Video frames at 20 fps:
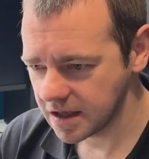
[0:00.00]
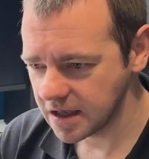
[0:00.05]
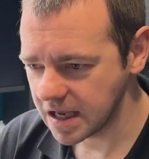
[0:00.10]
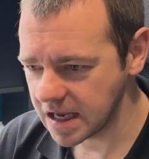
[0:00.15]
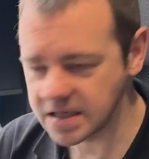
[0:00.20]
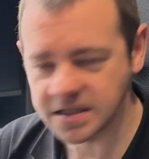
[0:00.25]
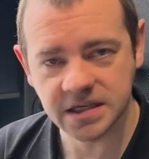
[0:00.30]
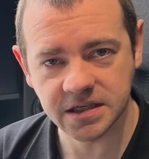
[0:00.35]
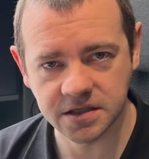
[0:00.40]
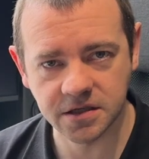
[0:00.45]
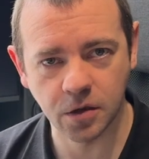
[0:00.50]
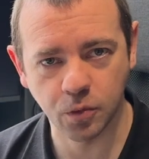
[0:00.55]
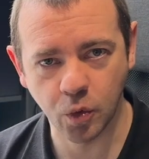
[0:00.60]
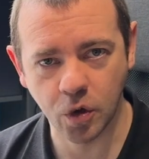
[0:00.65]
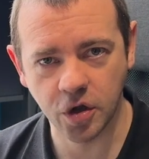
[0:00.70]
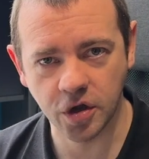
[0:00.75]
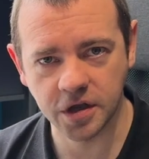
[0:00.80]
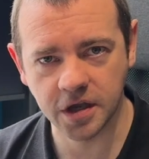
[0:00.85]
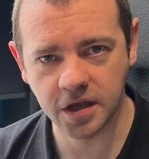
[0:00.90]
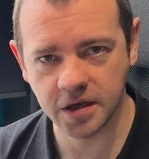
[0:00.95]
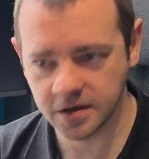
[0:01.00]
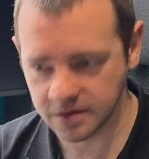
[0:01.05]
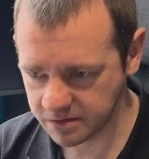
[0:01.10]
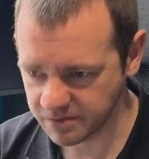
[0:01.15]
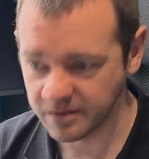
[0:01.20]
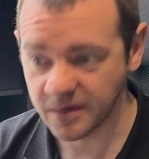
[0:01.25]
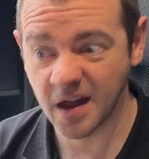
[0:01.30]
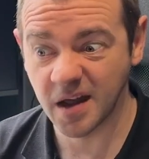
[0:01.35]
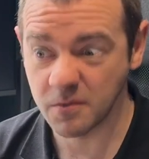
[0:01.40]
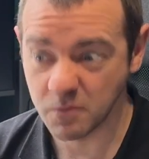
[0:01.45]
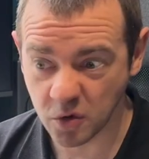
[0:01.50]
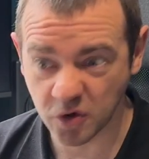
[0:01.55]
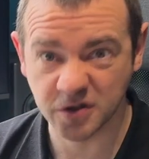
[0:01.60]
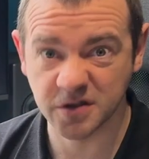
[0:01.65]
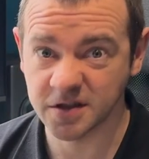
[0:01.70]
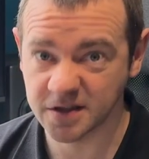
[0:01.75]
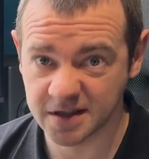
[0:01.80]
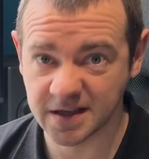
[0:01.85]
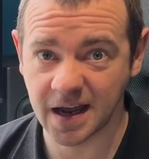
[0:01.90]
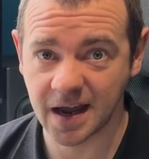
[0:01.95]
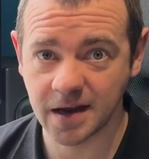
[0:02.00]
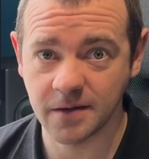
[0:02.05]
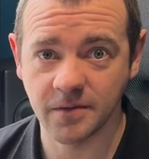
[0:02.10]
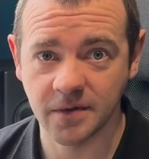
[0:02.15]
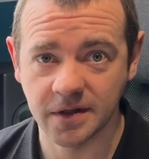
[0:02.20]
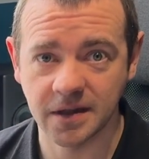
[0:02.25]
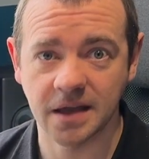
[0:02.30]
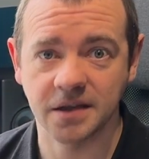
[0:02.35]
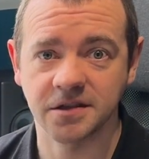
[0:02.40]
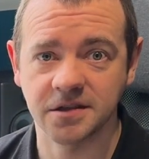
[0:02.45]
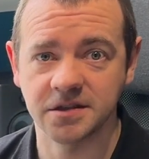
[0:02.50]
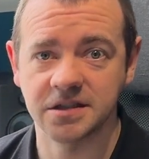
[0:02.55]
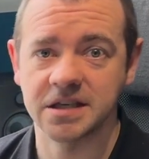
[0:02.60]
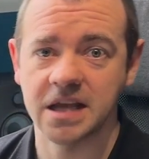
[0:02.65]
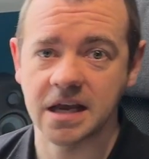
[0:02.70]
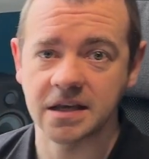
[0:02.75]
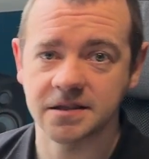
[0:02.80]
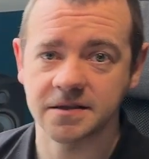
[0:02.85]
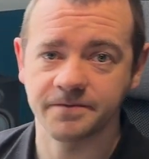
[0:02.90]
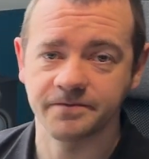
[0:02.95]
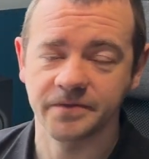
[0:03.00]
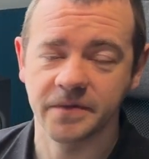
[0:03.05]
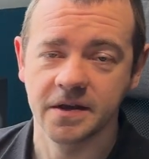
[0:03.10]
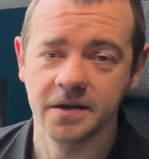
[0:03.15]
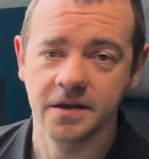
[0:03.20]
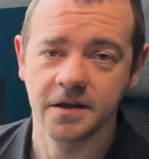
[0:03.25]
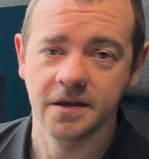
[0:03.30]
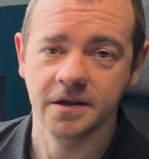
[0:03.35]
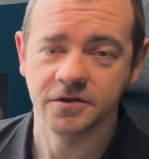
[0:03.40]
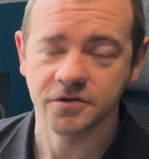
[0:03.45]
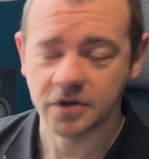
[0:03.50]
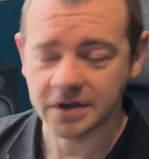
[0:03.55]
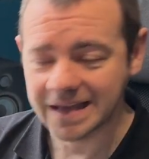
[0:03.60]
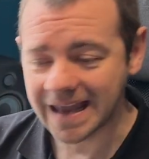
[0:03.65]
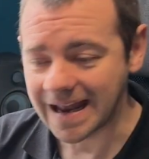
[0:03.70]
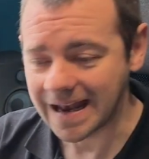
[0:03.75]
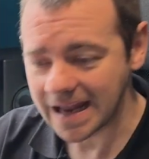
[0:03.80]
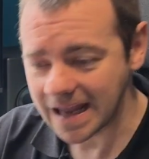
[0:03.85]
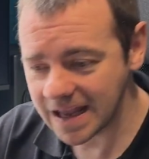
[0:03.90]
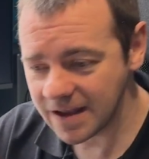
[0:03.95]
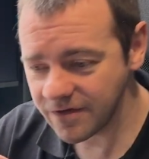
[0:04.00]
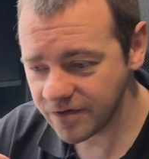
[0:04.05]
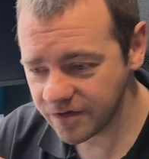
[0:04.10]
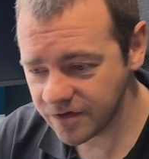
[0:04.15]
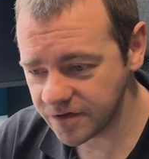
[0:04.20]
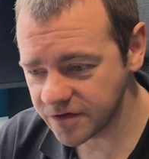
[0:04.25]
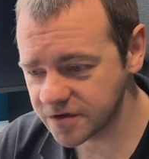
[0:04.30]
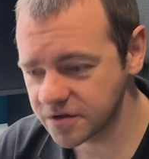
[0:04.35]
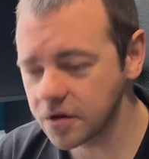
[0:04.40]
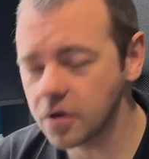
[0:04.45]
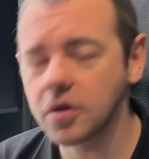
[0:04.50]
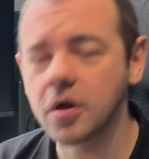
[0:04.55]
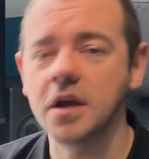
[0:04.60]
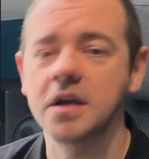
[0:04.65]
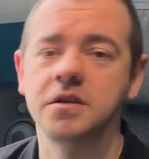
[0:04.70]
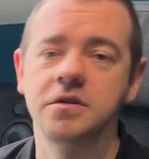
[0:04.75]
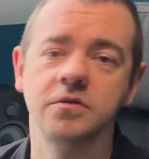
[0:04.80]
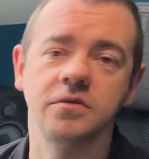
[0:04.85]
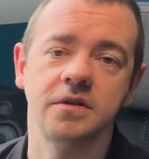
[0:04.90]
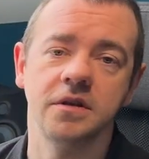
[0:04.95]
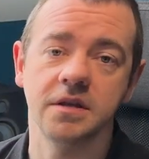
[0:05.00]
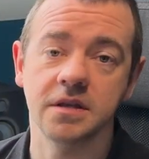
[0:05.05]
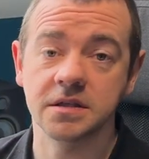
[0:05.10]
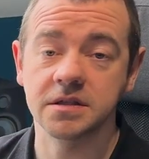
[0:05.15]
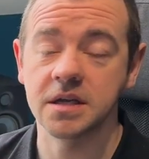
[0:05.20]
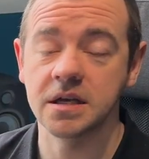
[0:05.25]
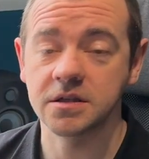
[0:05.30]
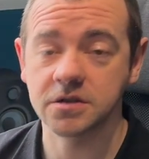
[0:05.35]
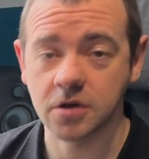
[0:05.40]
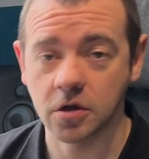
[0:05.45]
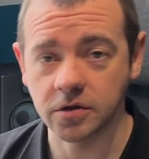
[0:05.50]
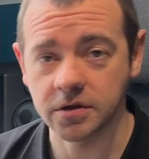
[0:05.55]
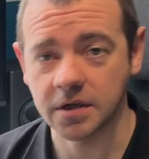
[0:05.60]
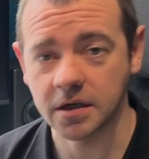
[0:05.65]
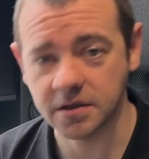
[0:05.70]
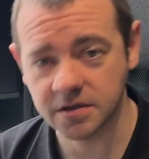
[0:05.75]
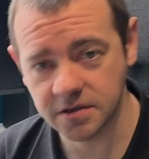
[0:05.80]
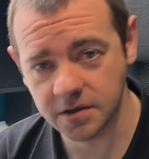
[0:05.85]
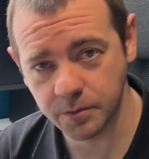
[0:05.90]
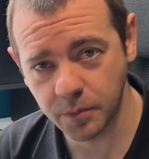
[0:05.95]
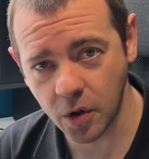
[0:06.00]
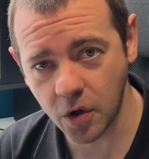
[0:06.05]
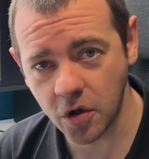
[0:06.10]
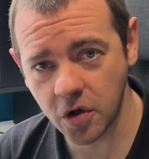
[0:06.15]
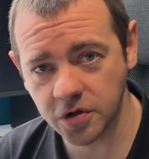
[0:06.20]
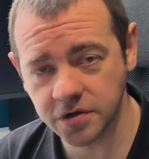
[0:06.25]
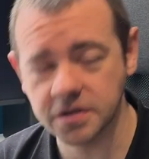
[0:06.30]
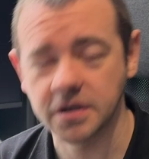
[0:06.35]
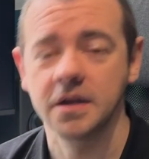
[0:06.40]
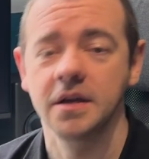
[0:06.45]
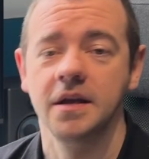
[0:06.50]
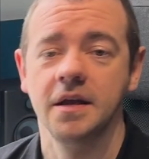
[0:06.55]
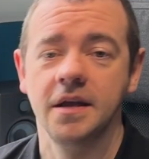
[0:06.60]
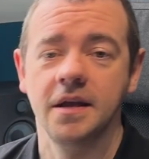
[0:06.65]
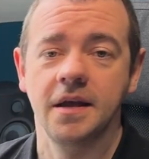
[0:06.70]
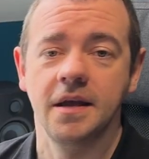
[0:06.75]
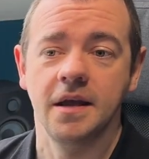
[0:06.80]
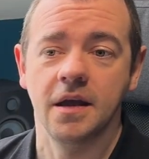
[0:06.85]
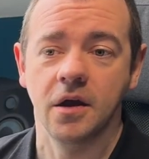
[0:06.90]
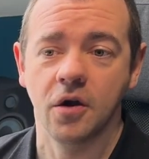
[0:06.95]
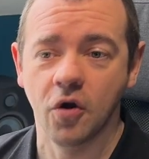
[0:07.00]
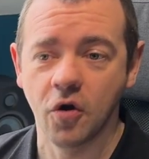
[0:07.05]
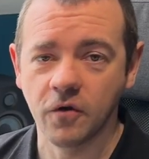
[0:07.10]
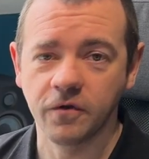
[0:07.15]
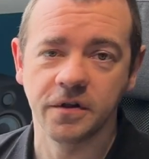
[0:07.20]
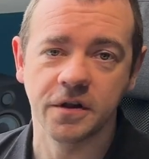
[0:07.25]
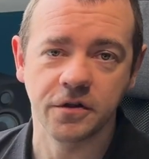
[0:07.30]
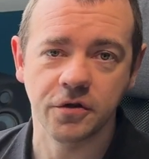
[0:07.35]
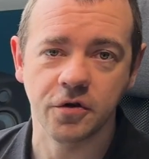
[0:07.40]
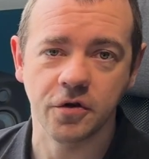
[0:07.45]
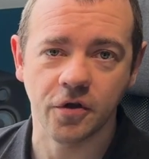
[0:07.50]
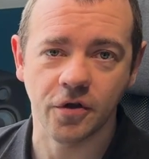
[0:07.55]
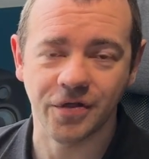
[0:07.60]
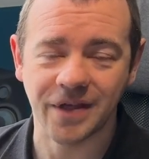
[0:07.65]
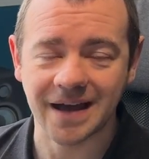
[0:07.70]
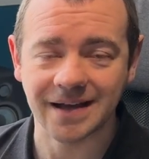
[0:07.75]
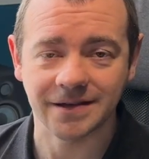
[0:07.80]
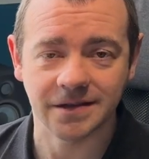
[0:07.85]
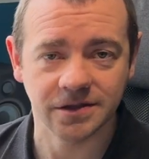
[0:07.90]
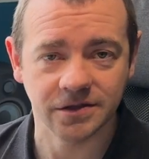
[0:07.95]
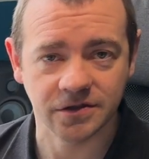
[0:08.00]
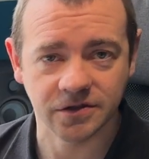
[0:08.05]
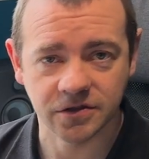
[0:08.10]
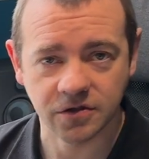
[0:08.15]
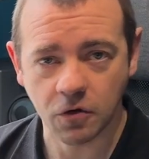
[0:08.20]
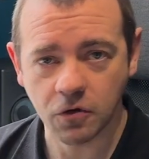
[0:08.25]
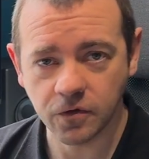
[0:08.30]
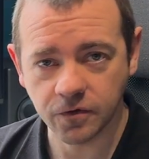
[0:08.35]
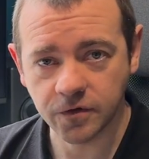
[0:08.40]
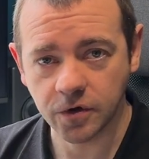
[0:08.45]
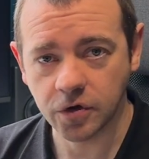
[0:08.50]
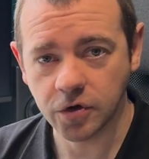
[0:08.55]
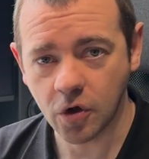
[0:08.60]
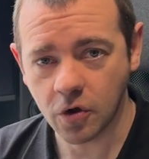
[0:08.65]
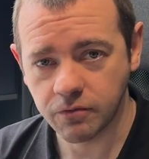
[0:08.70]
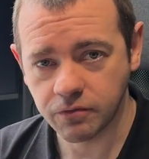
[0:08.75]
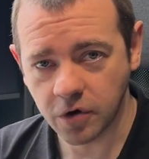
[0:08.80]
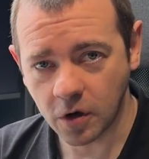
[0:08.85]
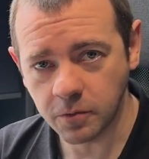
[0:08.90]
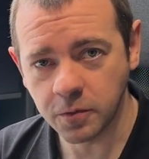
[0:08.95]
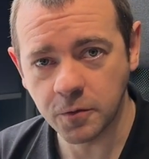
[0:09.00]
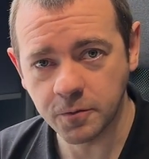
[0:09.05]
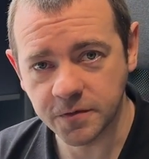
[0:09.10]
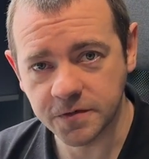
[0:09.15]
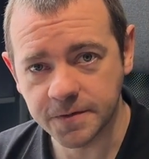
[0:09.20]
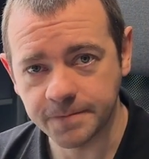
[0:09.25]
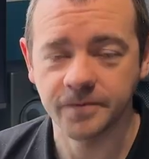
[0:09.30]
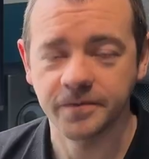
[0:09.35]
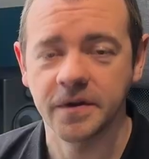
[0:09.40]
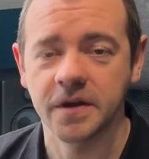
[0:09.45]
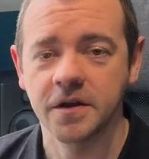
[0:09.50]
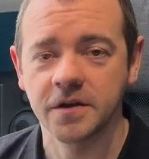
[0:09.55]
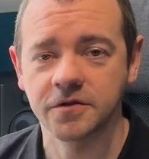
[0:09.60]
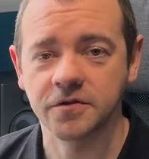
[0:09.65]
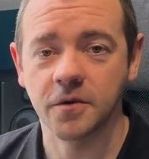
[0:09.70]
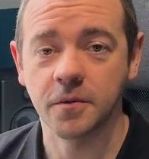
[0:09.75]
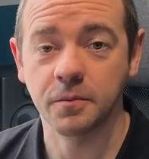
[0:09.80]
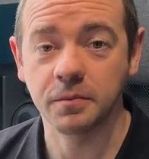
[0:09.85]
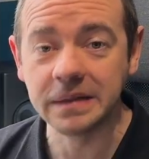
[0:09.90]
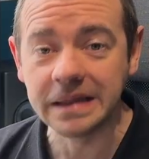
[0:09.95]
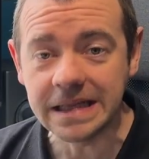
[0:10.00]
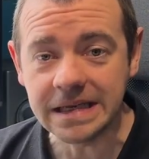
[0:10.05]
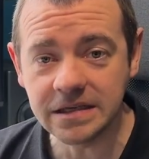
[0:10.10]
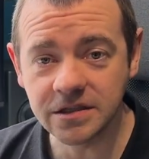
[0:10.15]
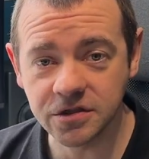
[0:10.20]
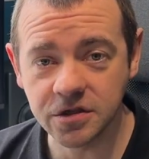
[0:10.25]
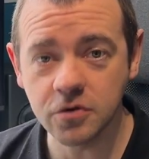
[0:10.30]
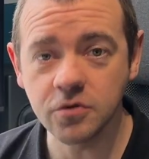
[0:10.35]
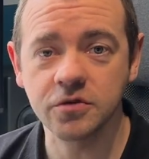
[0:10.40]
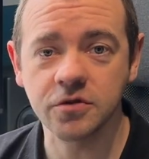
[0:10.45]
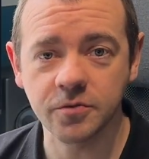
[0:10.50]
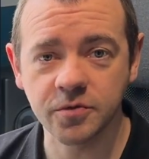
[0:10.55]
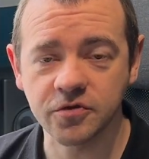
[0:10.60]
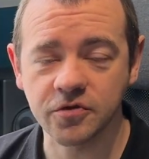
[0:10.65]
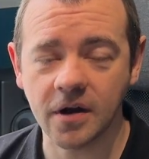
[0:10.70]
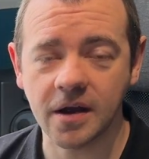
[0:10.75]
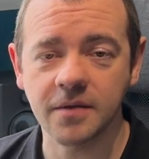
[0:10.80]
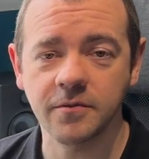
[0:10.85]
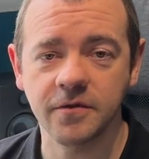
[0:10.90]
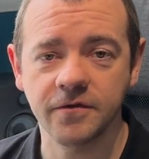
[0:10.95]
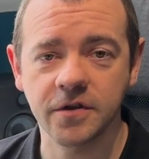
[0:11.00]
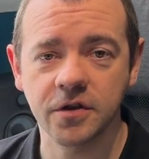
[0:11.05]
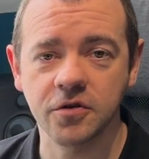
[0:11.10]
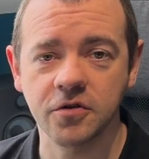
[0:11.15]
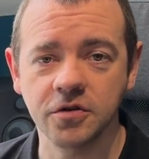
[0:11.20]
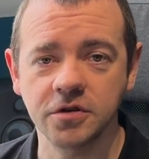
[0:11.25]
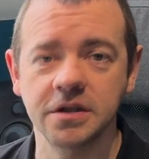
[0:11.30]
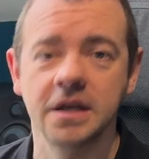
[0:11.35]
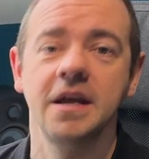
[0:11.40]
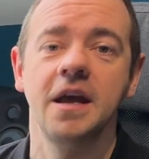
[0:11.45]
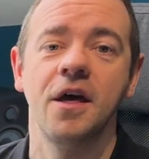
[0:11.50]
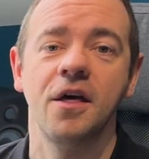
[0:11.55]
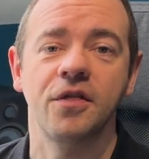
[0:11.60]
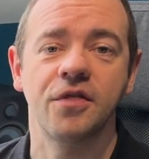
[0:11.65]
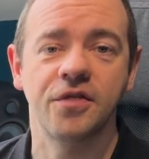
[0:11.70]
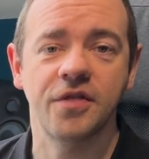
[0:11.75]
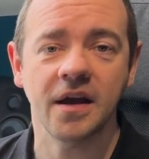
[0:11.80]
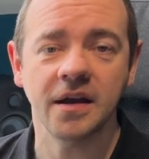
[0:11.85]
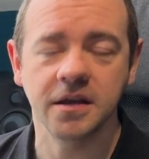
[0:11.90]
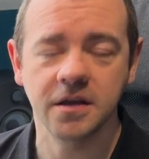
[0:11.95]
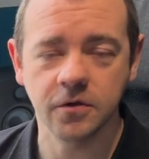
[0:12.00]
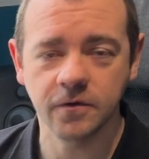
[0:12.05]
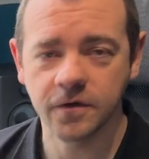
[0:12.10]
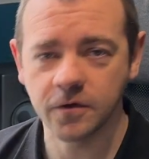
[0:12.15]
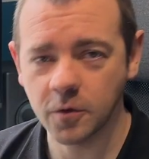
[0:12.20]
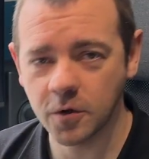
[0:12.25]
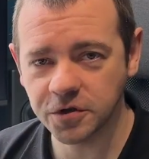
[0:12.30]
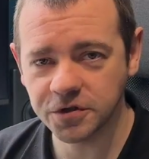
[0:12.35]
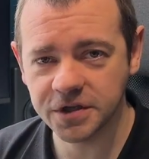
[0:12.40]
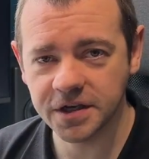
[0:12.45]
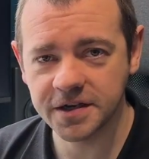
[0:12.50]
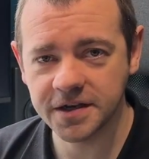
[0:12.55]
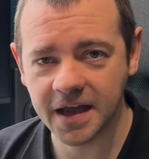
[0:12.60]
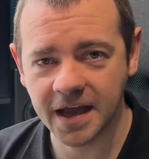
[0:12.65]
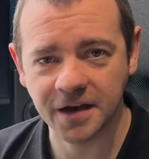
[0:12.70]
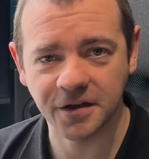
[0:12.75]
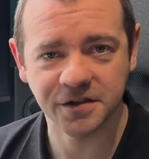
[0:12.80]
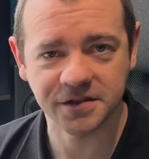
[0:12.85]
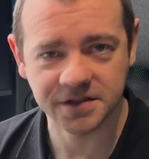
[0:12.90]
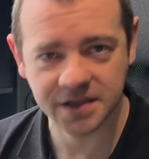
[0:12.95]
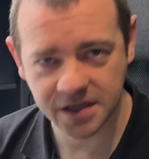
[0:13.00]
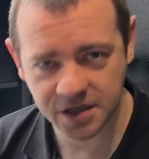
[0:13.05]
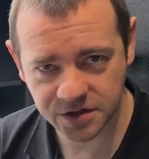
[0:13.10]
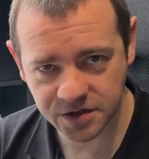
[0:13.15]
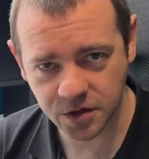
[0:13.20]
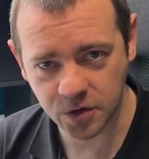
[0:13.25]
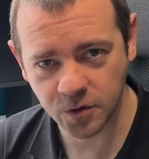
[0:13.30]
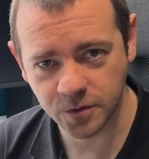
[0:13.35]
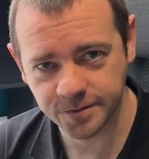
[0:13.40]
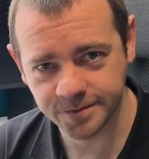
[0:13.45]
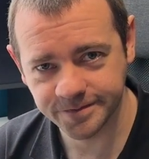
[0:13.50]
Is it still working? And most of the time, the answer is yes. So again, if you've still got issues at this stage, contact support. Hopefully though, that has solved your problems. So please do subscribe if you could. Thank you for watching, and I'll see you soon.